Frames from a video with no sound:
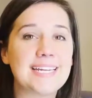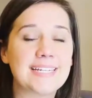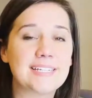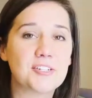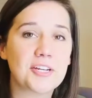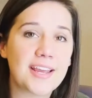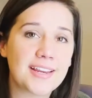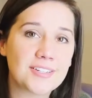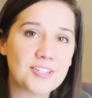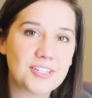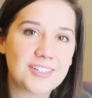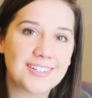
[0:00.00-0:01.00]
in
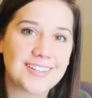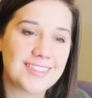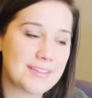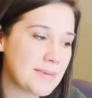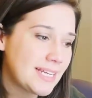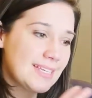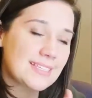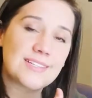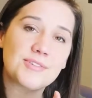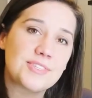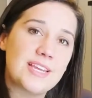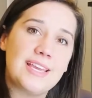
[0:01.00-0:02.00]
exchange, the money is
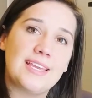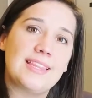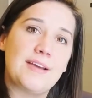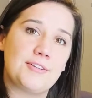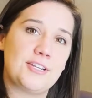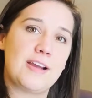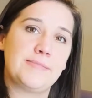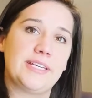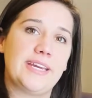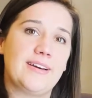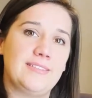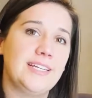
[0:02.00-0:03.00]
still staying in that retirement
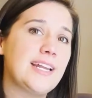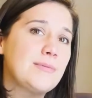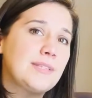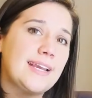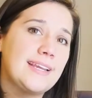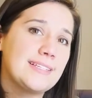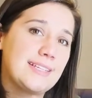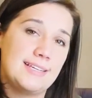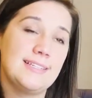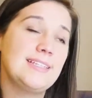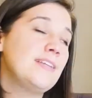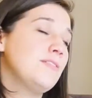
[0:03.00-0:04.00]
account, and I would like it to
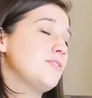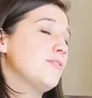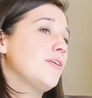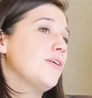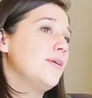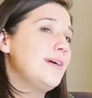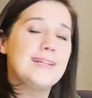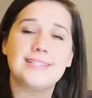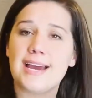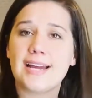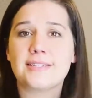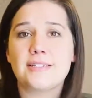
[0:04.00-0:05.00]
continue to grow
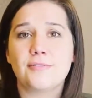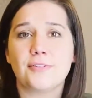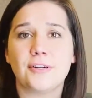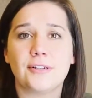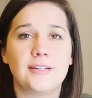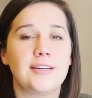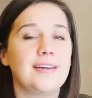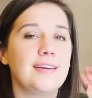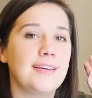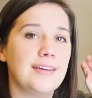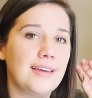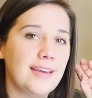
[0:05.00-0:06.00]
tax deferred.
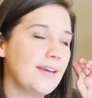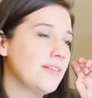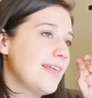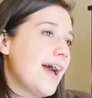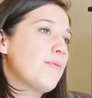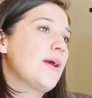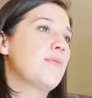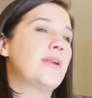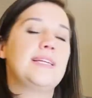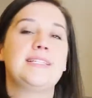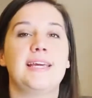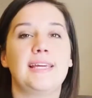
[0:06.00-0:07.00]
That way, when
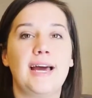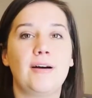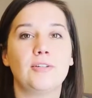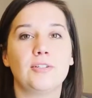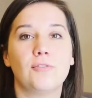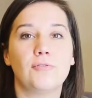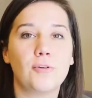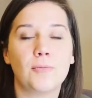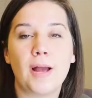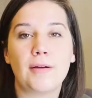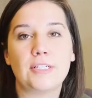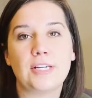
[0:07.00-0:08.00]
I take it out for
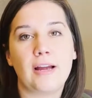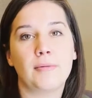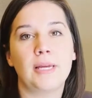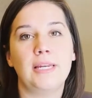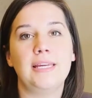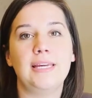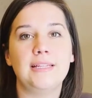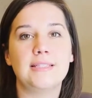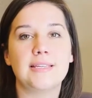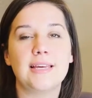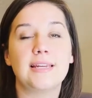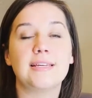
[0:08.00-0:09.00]
my retirement
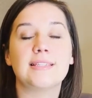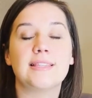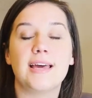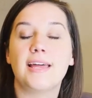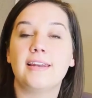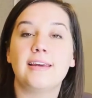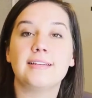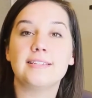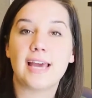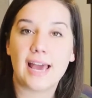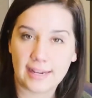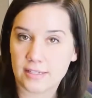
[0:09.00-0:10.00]
needs, it is then
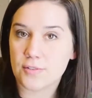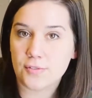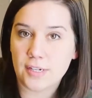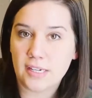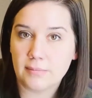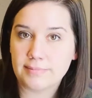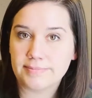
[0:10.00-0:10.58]
tax-free.